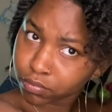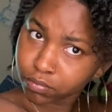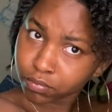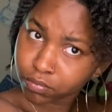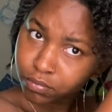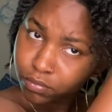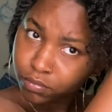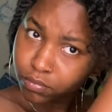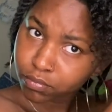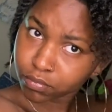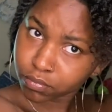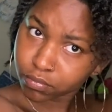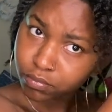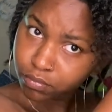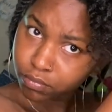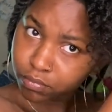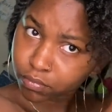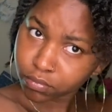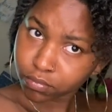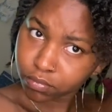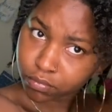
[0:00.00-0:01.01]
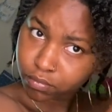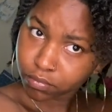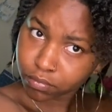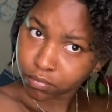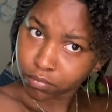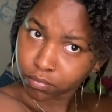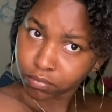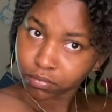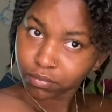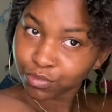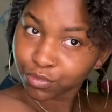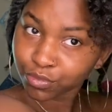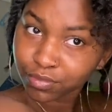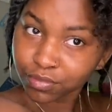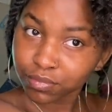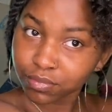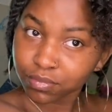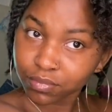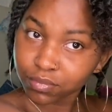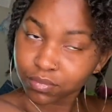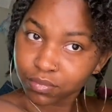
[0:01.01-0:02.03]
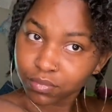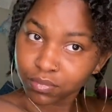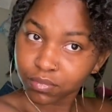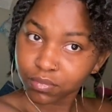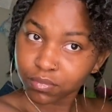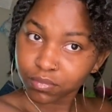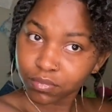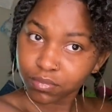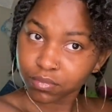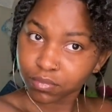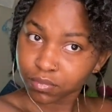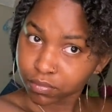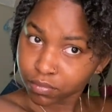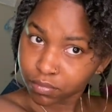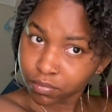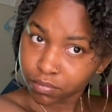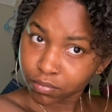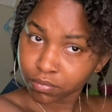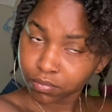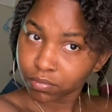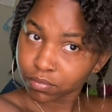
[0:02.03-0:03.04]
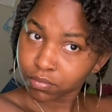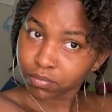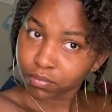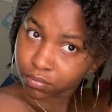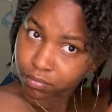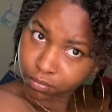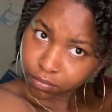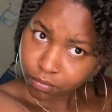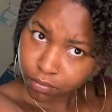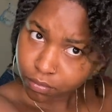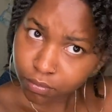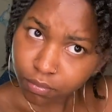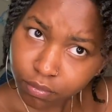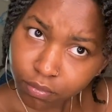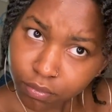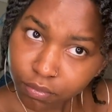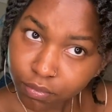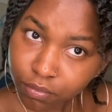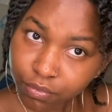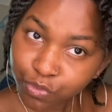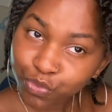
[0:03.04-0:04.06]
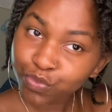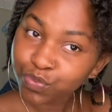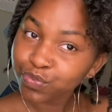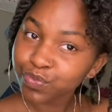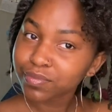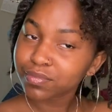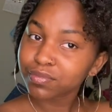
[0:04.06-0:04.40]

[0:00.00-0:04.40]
No one is speaking in this clip.